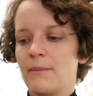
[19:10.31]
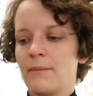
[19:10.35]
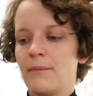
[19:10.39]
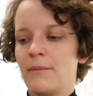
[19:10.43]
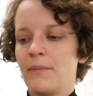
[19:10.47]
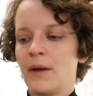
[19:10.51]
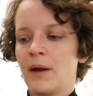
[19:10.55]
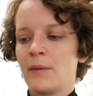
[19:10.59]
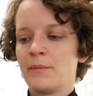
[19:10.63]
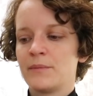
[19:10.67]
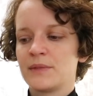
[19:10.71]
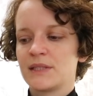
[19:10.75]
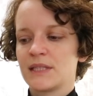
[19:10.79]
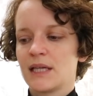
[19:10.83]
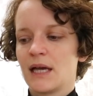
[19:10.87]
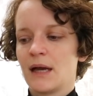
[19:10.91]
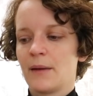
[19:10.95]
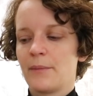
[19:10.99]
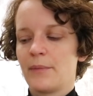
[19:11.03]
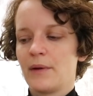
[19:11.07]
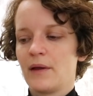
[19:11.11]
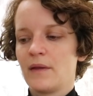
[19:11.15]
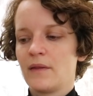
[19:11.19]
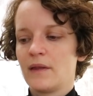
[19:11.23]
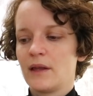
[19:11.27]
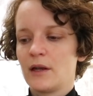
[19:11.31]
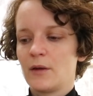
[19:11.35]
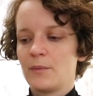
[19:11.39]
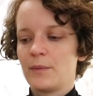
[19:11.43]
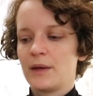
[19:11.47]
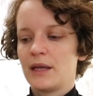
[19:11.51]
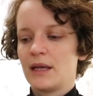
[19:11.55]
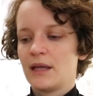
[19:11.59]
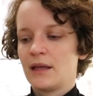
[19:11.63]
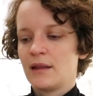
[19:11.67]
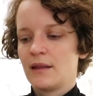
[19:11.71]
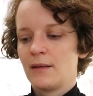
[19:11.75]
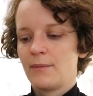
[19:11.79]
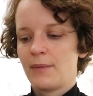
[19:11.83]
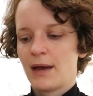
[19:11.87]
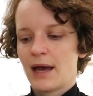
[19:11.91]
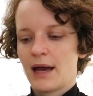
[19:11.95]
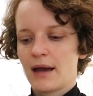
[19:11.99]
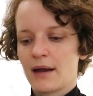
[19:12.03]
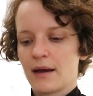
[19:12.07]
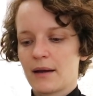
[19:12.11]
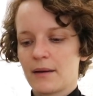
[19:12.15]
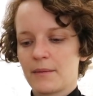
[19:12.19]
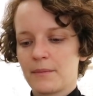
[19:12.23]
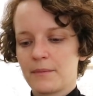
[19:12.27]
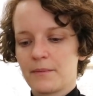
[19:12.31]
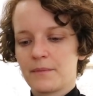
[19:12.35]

bumps up a little bit in the back.